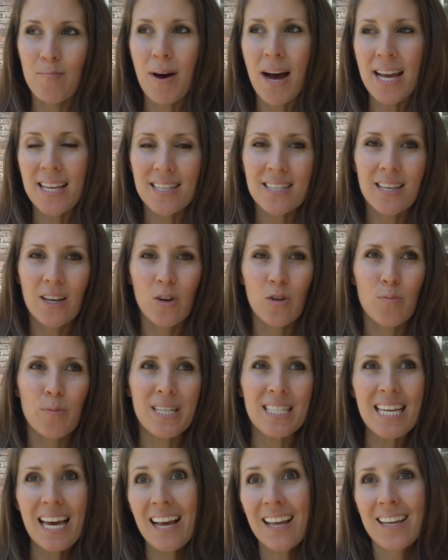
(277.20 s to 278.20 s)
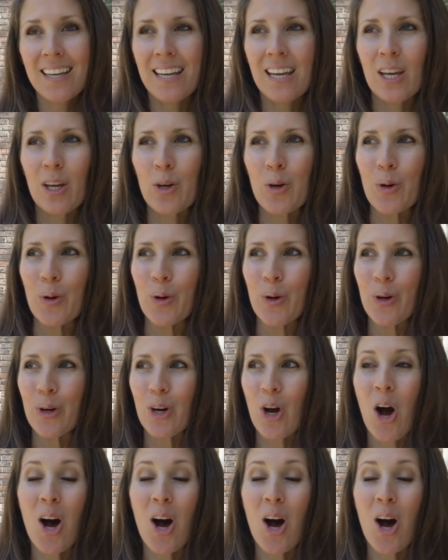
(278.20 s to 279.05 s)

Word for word: mindset or mentality or